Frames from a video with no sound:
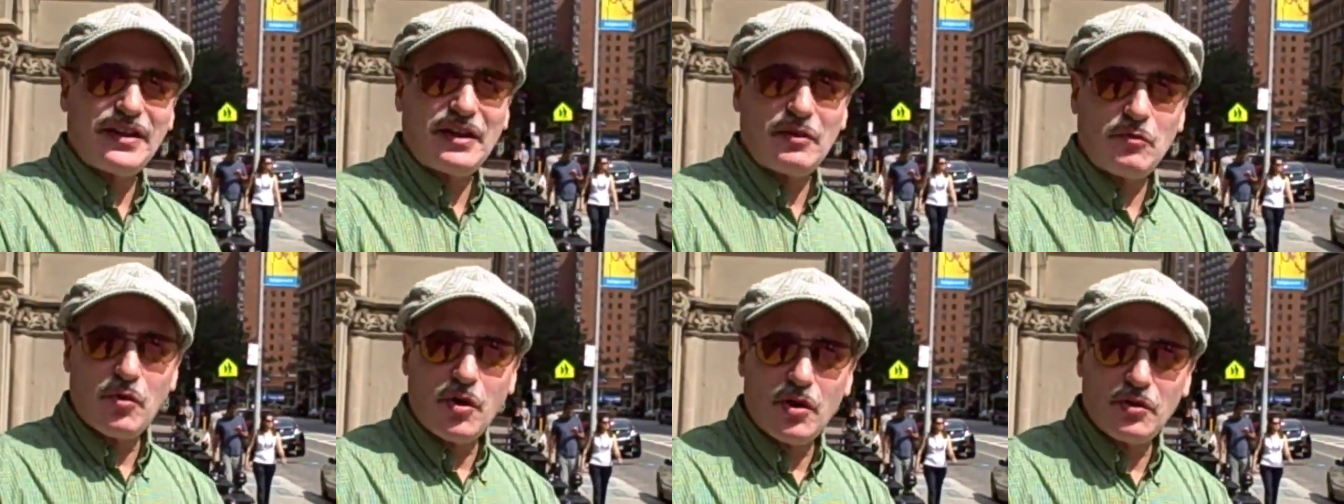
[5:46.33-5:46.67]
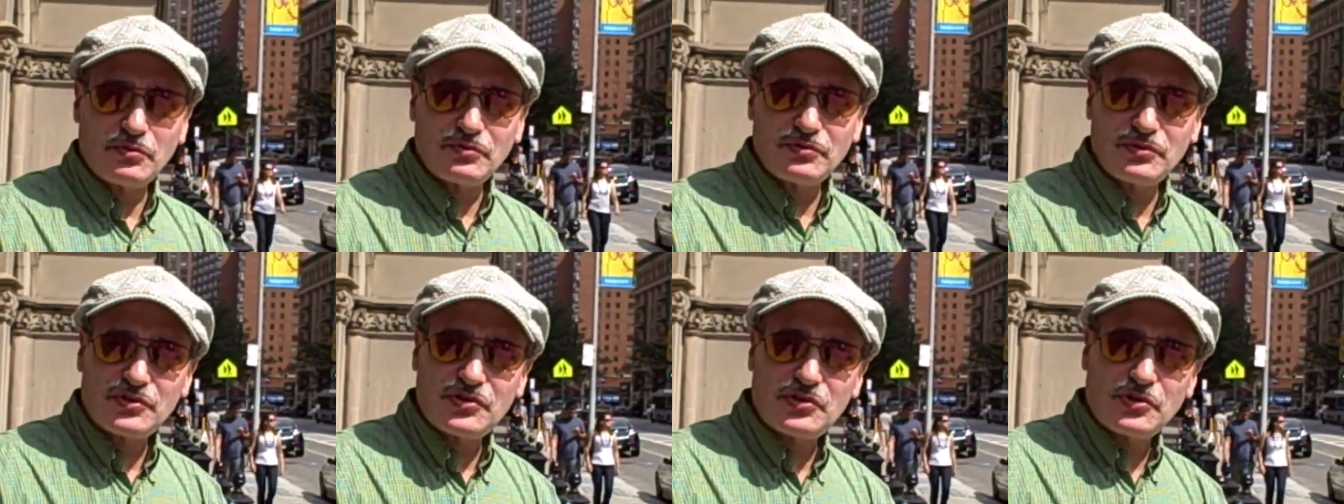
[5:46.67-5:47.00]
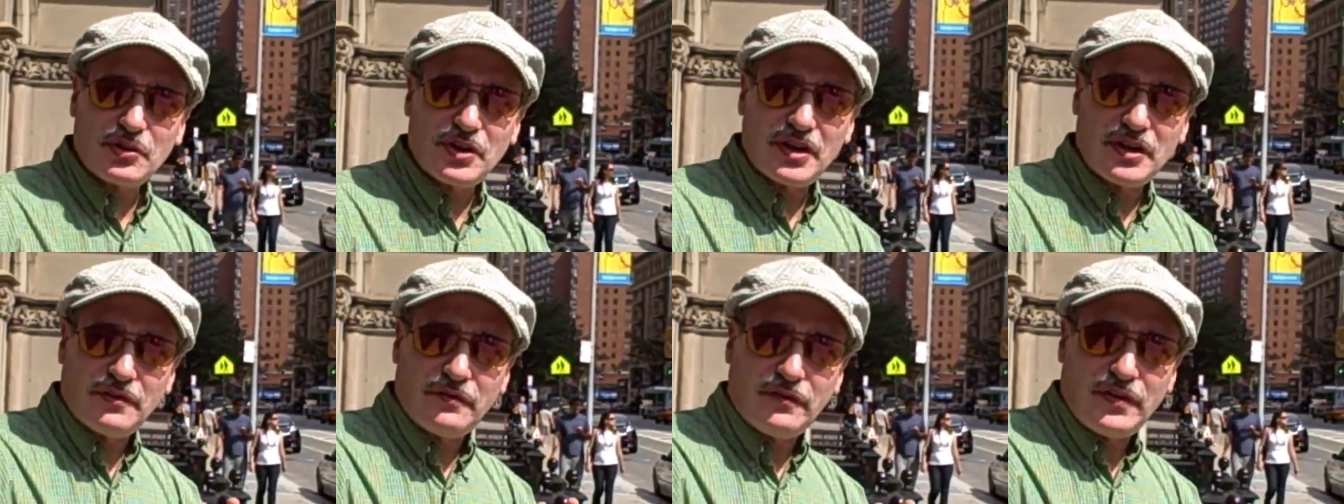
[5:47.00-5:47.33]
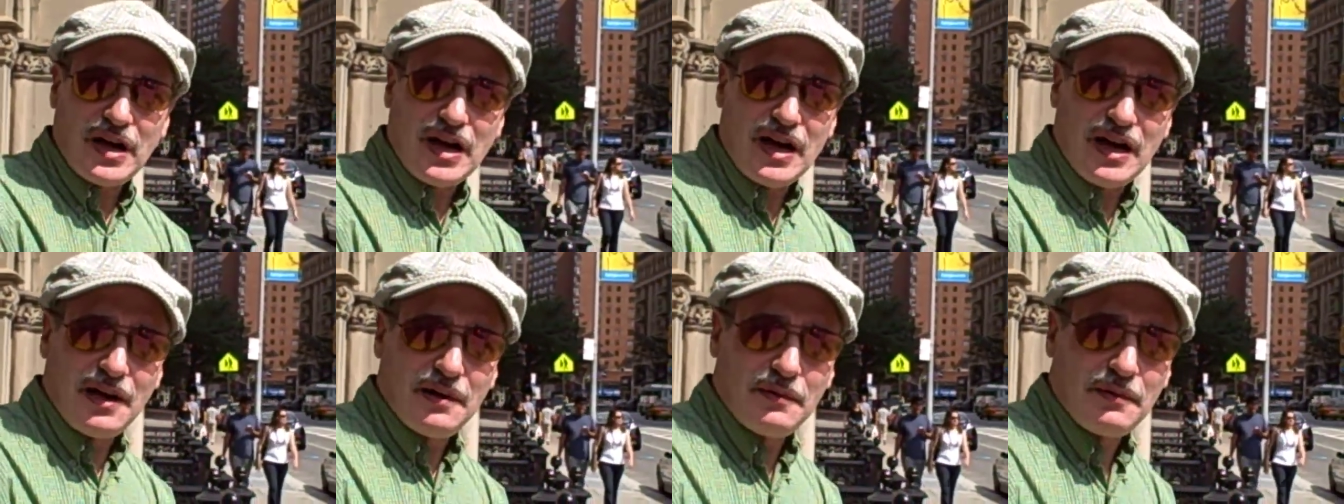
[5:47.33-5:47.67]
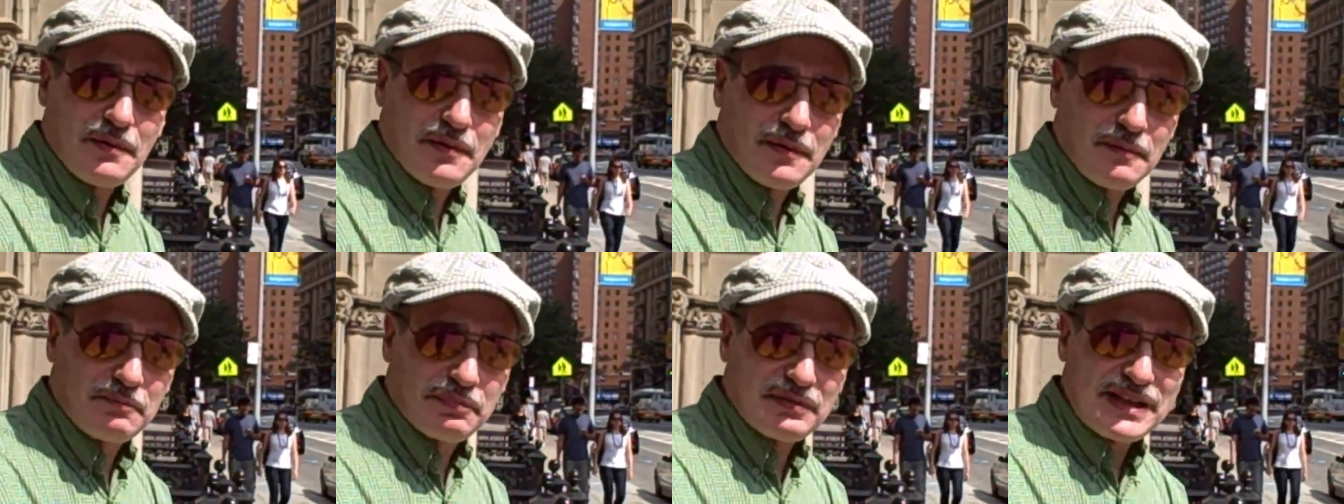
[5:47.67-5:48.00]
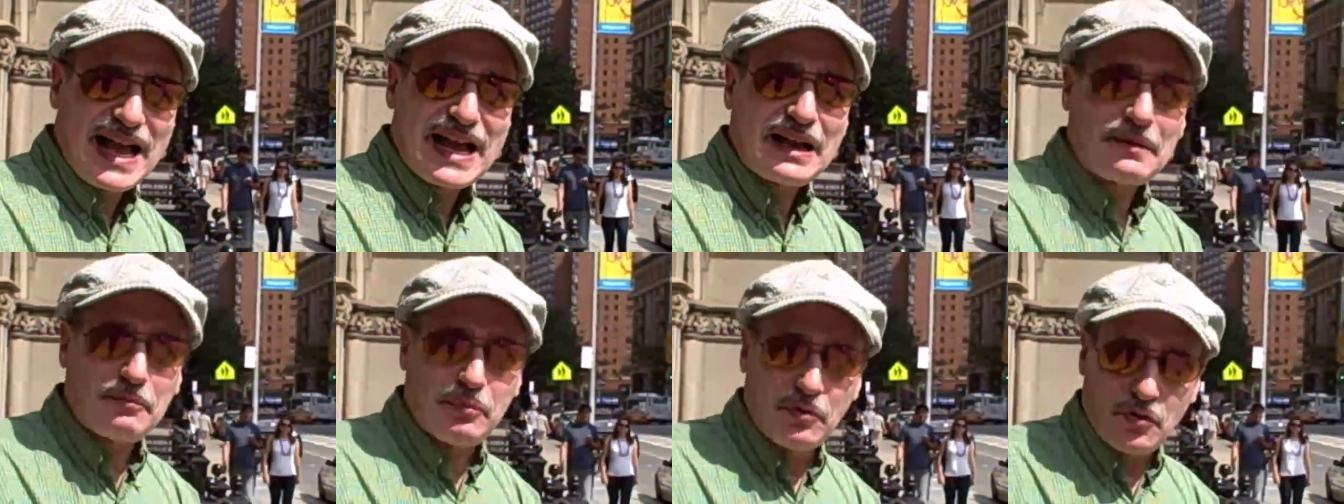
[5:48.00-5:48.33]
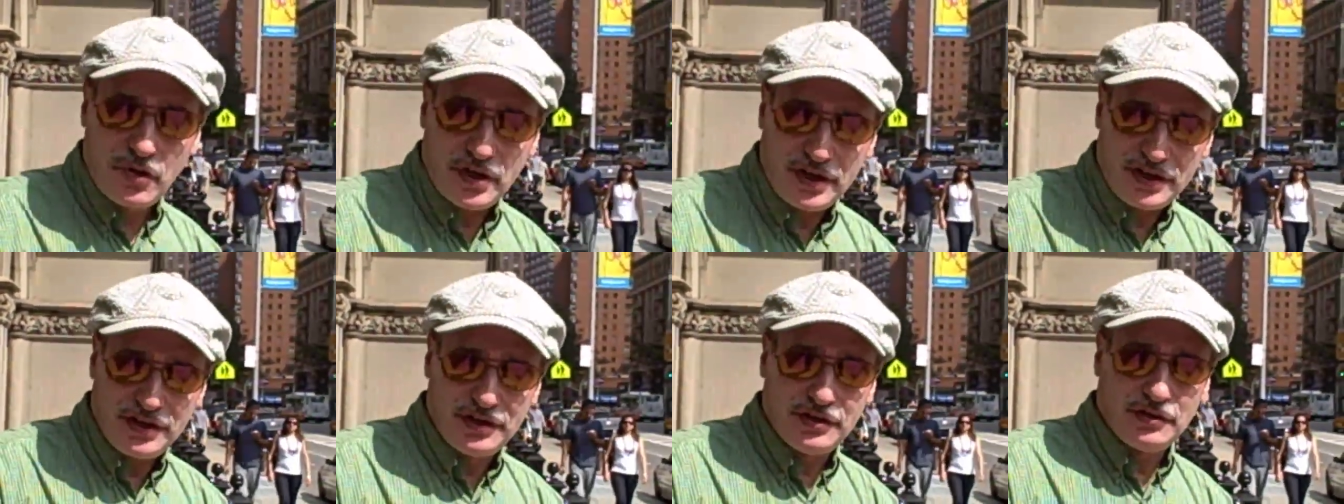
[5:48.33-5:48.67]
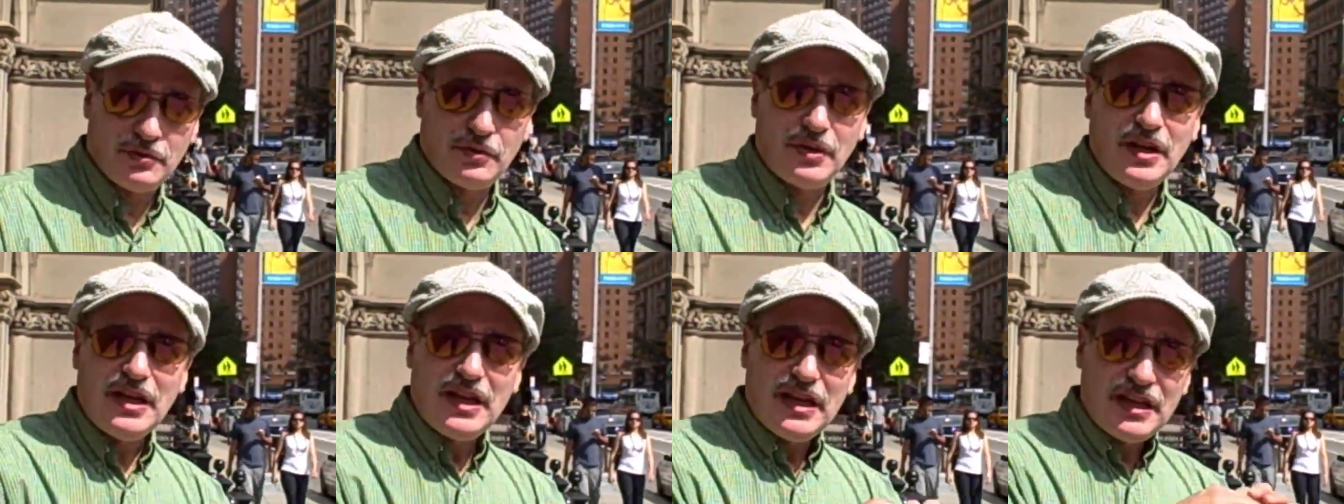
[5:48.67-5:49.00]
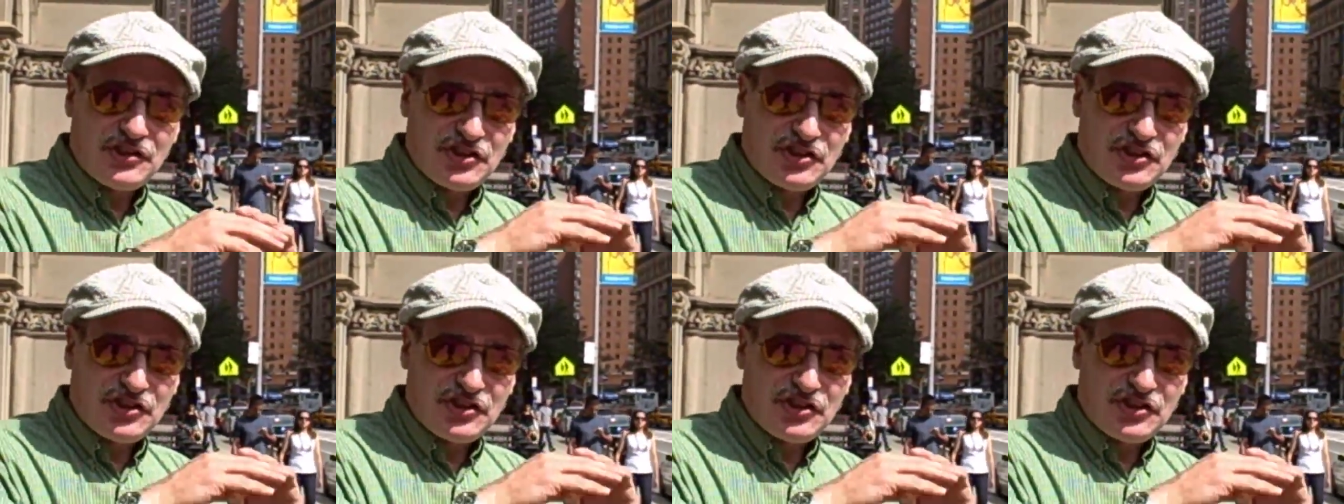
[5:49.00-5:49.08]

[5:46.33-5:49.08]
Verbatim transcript: they won't sort of uh, blackball you.